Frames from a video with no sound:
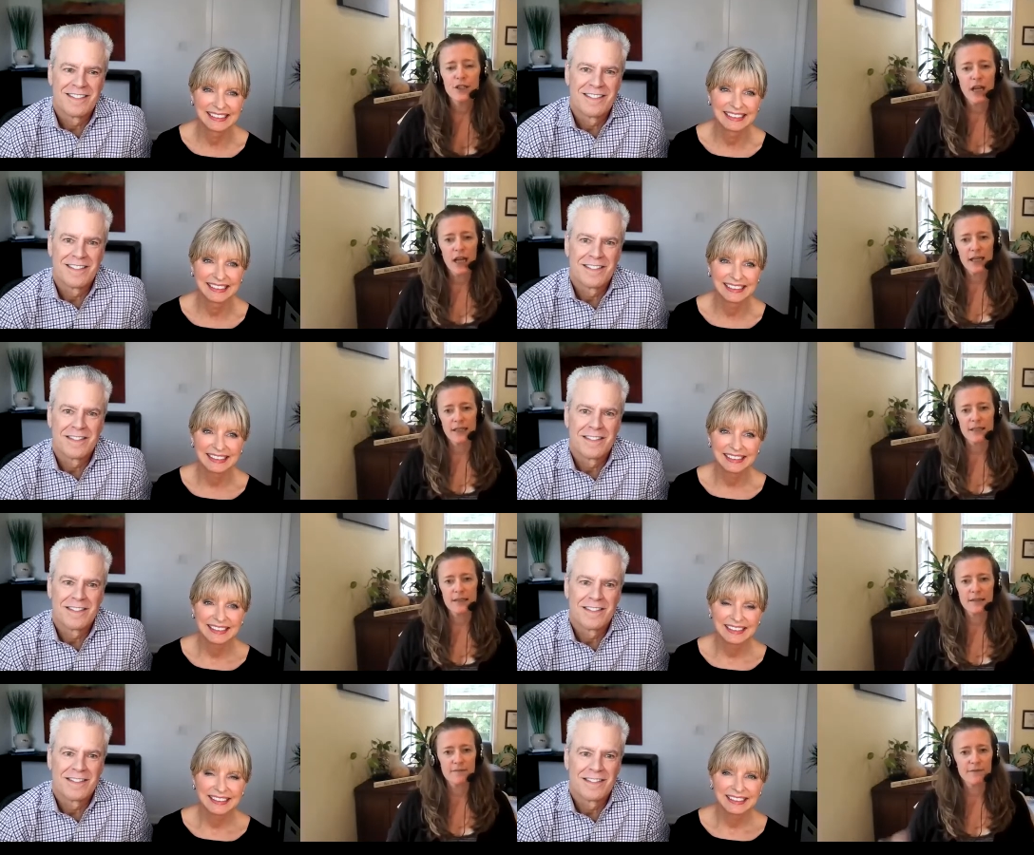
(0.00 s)
Speaker 1: you
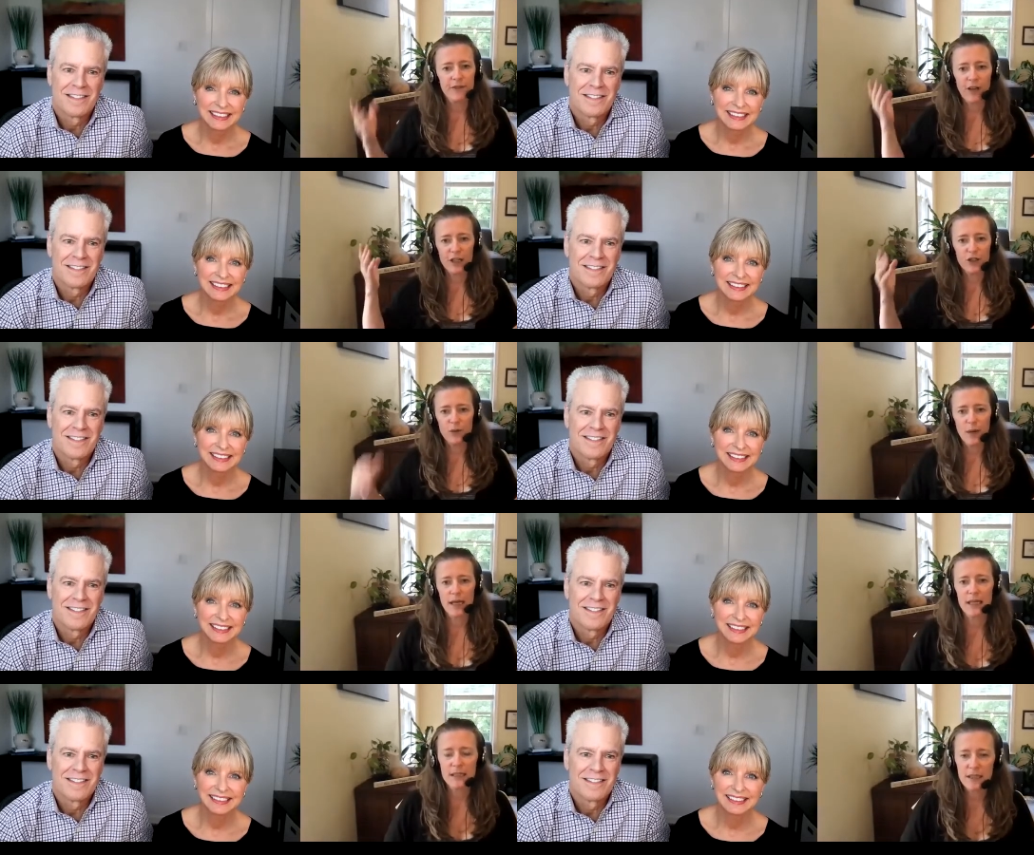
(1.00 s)
guys find your way
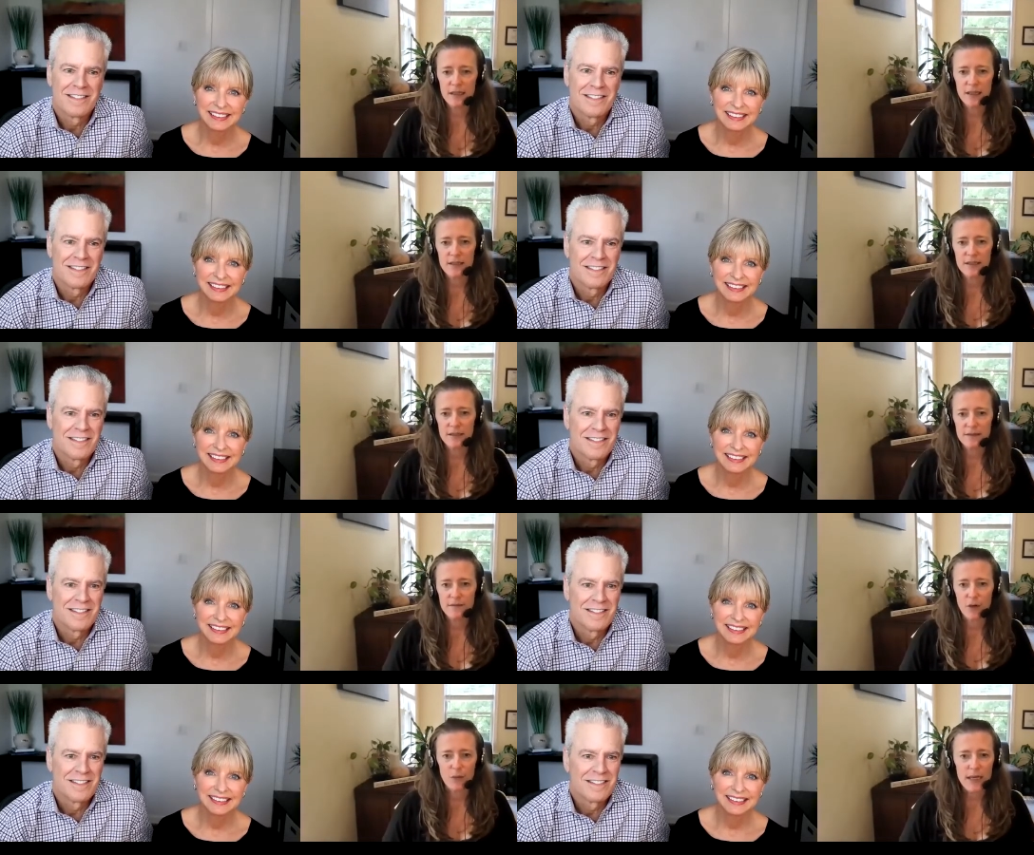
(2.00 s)
into this
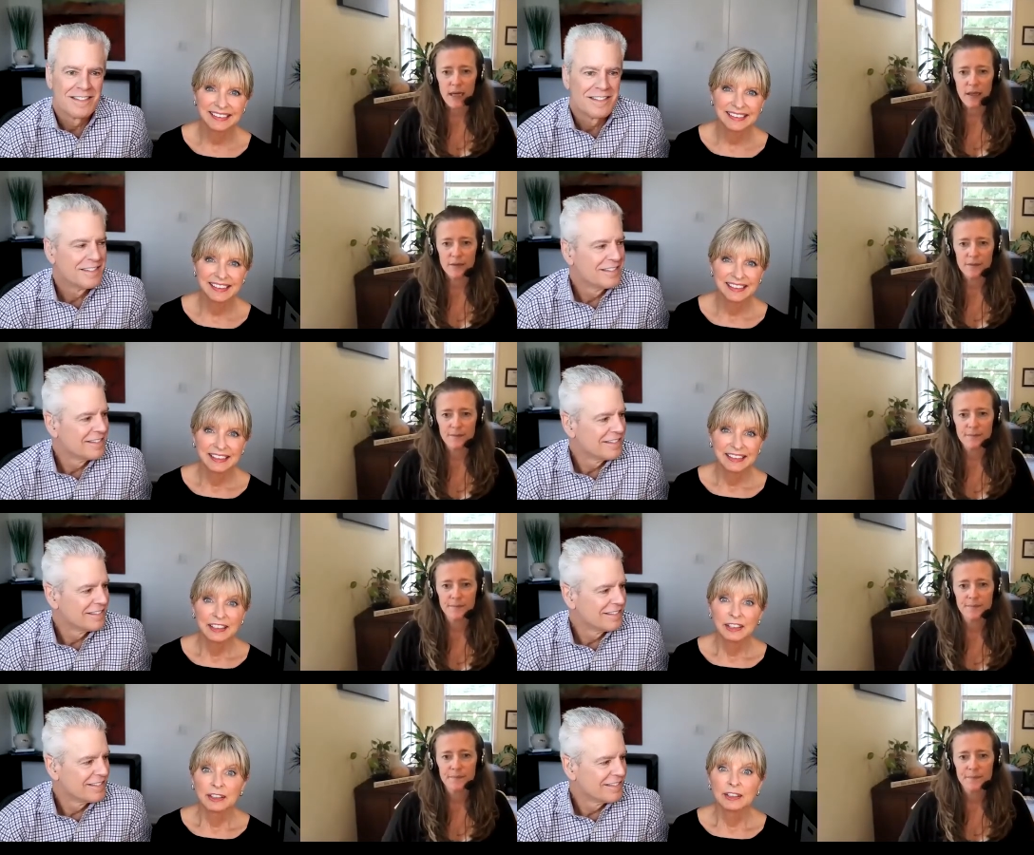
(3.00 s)
arena?
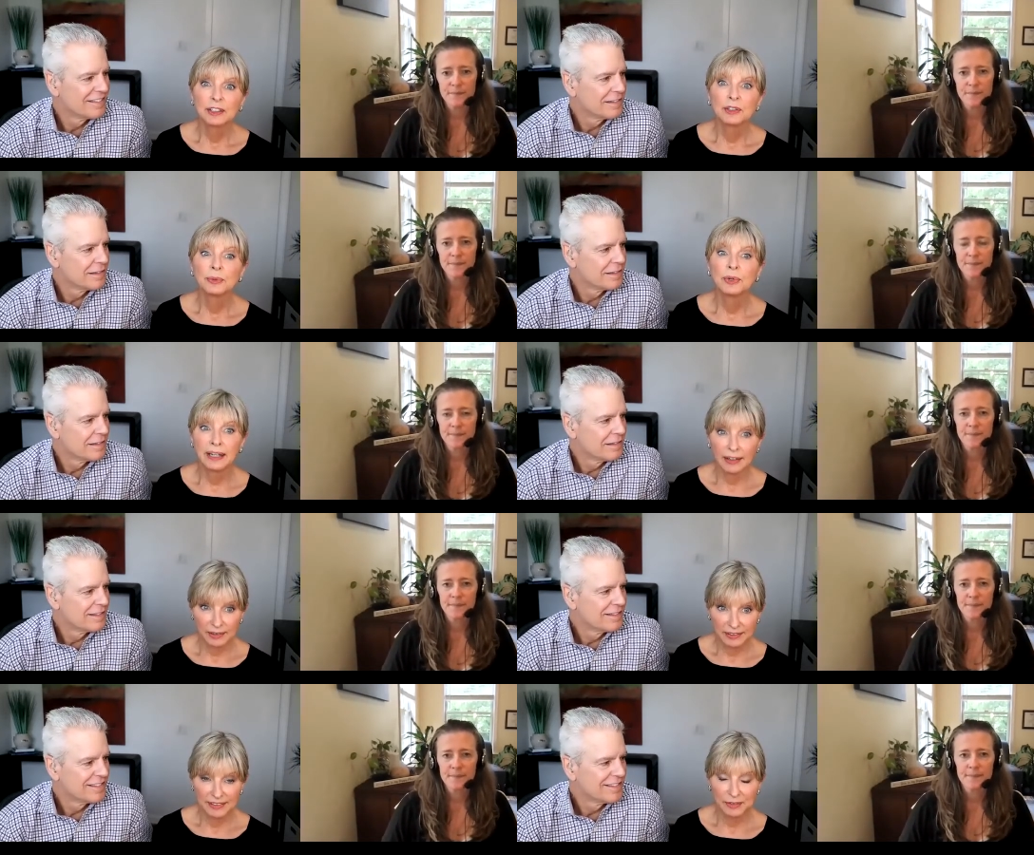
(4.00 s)
Speaker 2: Well,
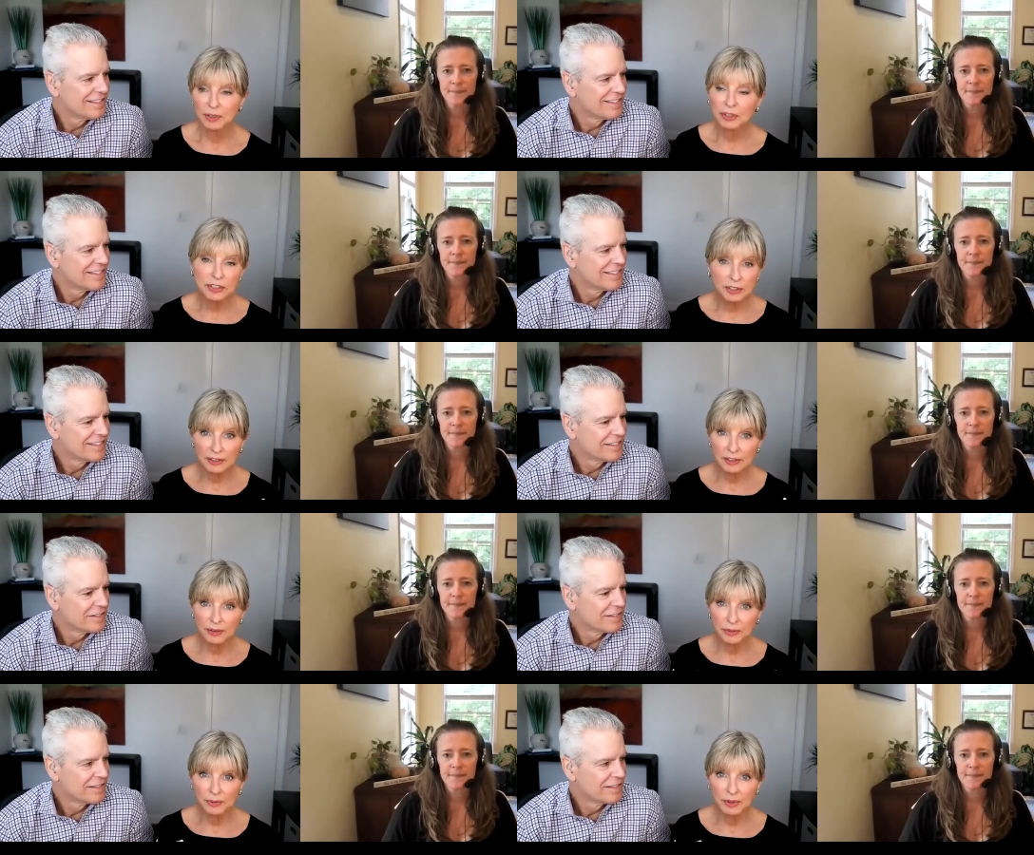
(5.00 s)
it really started
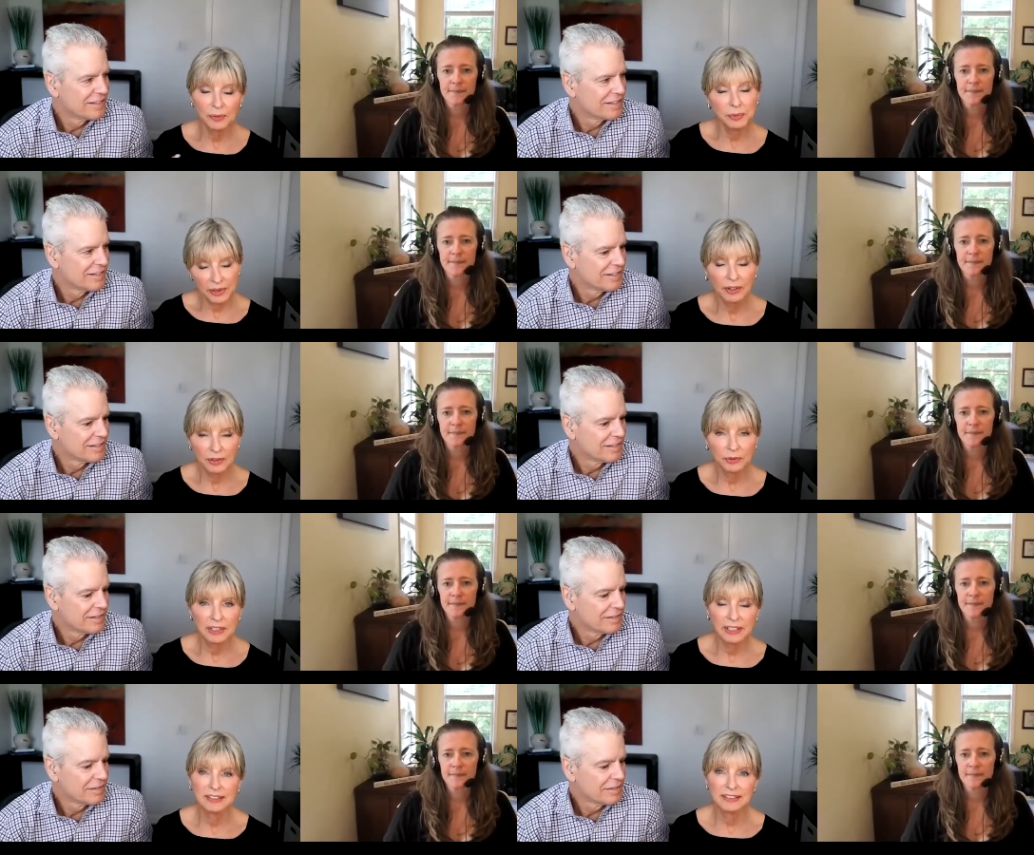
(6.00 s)
with our own
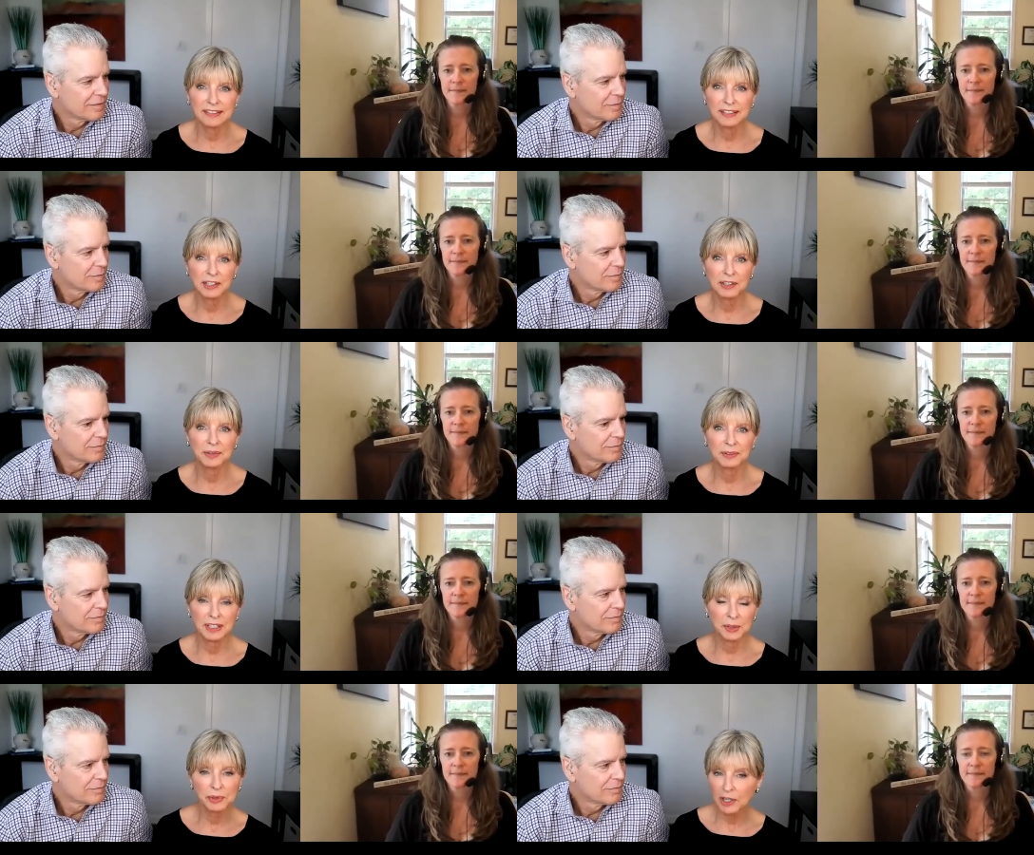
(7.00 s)
kids. They they
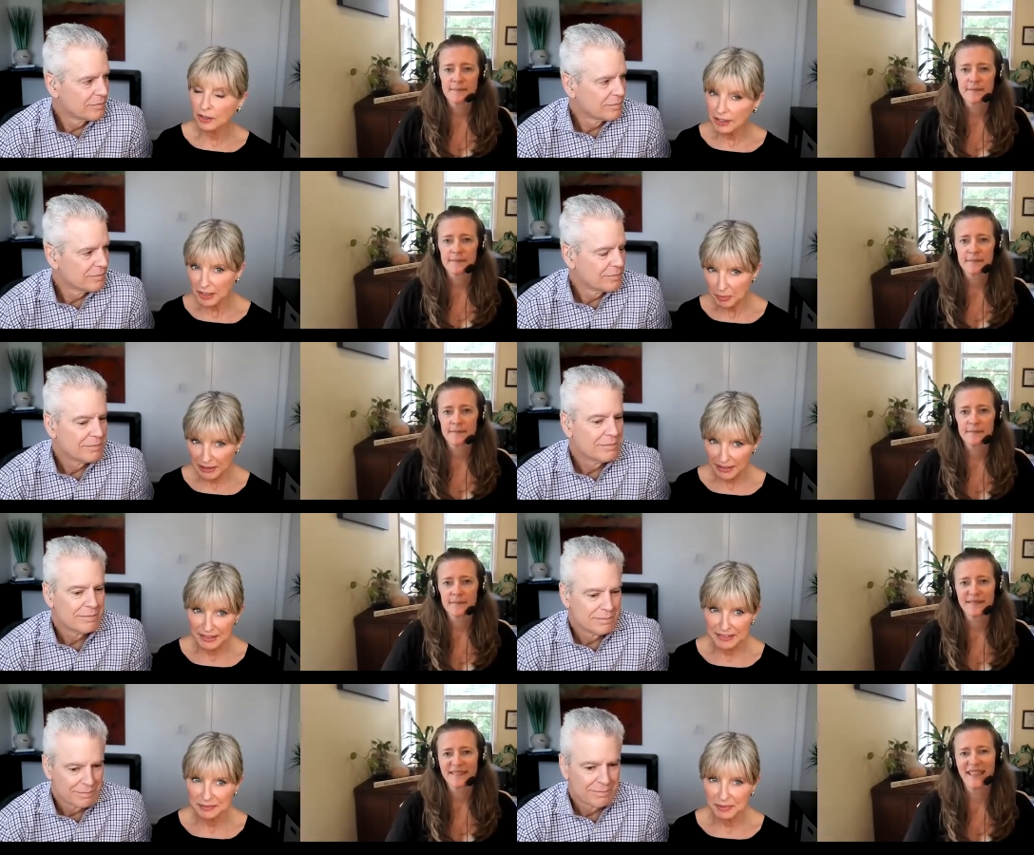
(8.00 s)
were our guinea
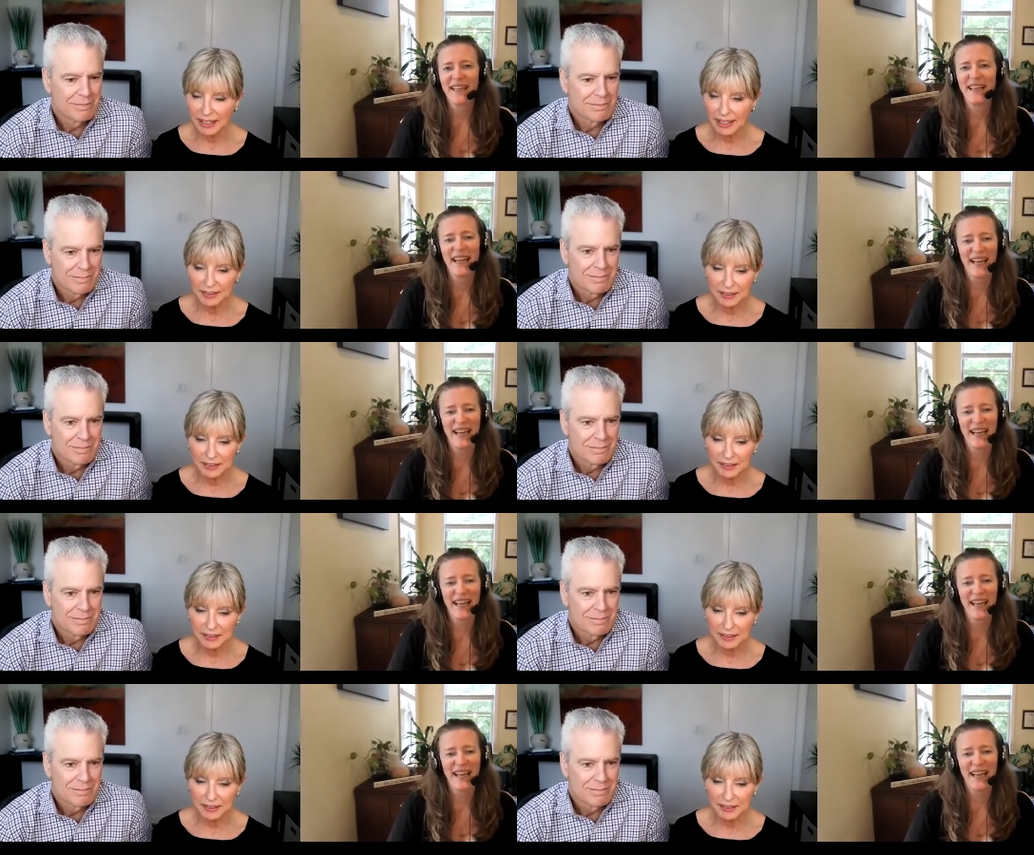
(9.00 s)
pigs, and